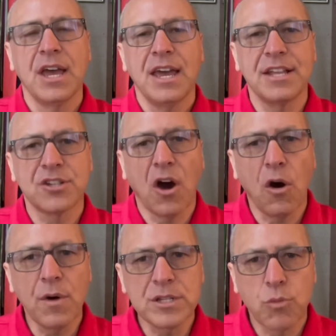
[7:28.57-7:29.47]
it's
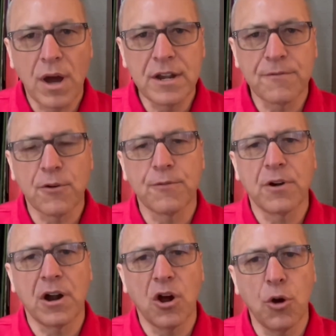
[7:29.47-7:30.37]
always wonderful for
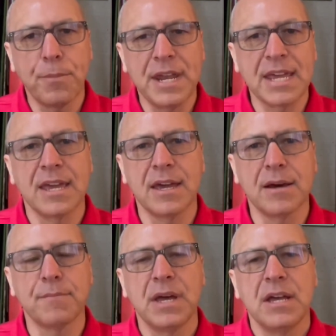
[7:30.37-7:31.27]
our opening
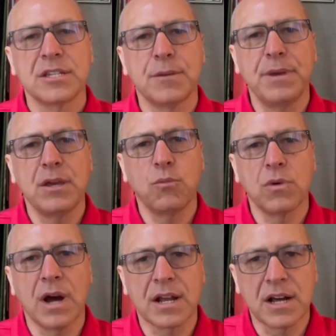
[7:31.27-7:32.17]
hymn to be
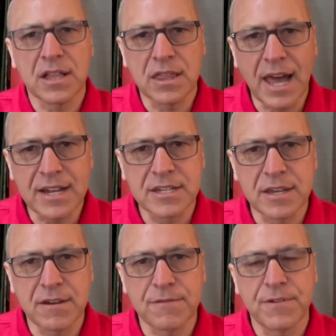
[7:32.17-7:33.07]
a
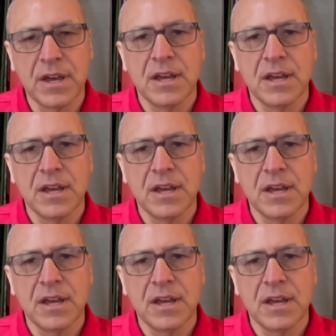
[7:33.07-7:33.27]
collective